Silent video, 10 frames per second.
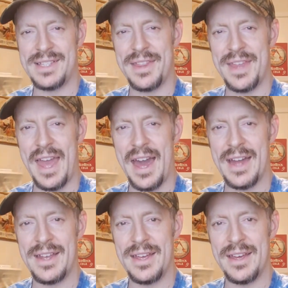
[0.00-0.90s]
that they
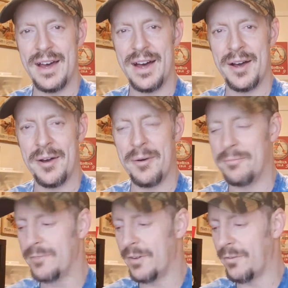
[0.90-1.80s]
had
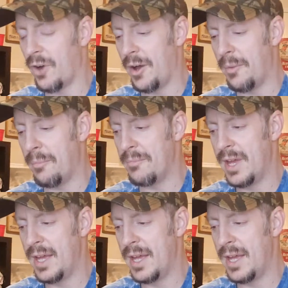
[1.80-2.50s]
from